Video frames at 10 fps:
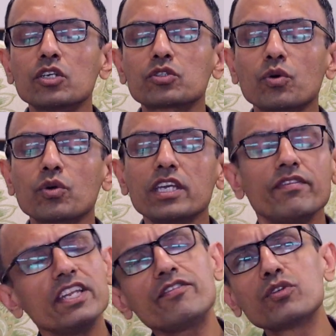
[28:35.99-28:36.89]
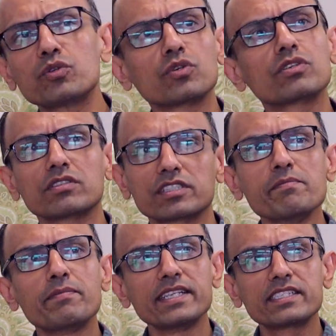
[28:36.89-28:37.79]
So even if you took
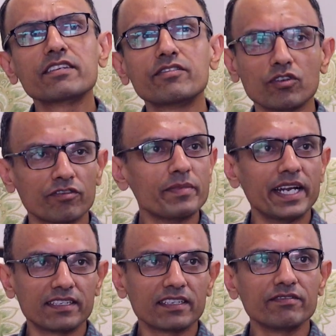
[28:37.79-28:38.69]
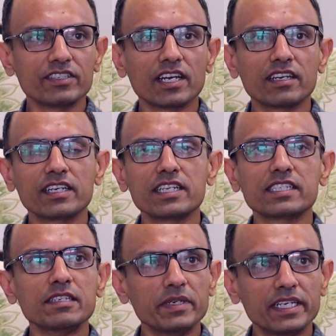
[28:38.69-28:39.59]
simplistic view of beds, and which I agree
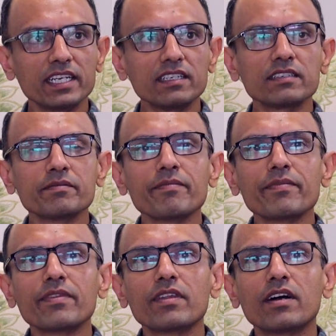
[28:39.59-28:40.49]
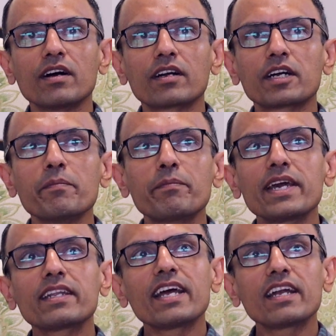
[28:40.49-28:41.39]
is limiting,
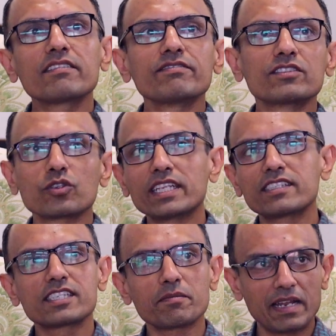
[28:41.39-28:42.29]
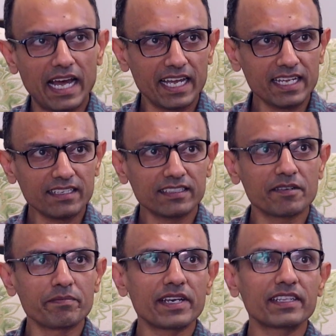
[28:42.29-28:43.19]
compare that, so that's the supply,
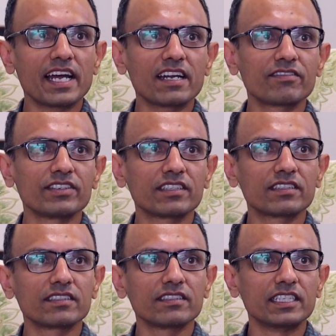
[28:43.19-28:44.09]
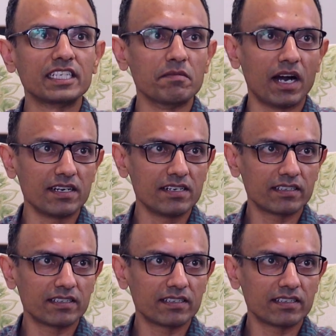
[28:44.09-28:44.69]
compare that with the demand,